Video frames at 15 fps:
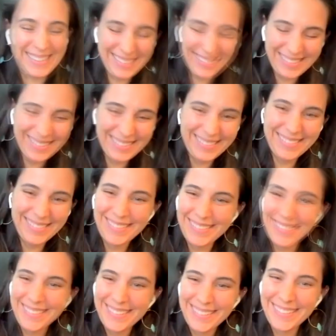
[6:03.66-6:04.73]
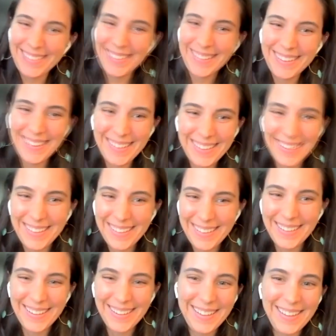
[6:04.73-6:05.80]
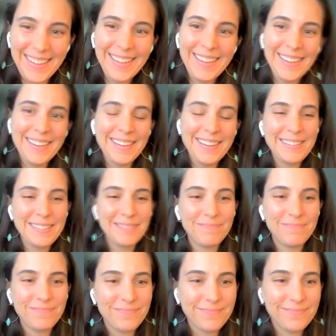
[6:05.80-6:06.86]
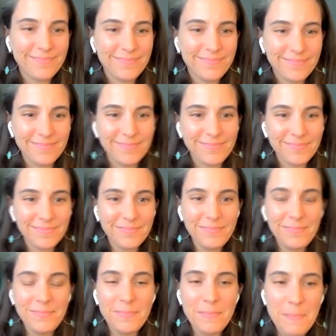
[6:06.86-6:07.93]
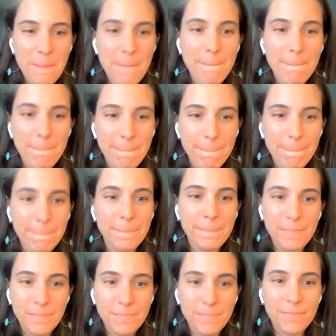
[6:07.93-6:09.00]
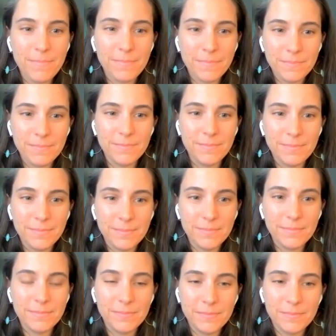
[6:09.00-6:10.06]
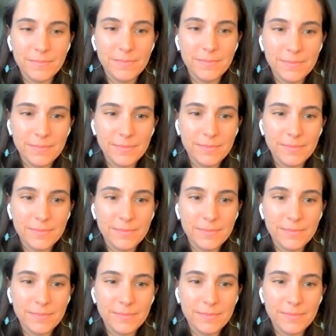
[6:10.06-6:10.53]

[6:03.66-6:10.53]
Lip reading: (not speaking)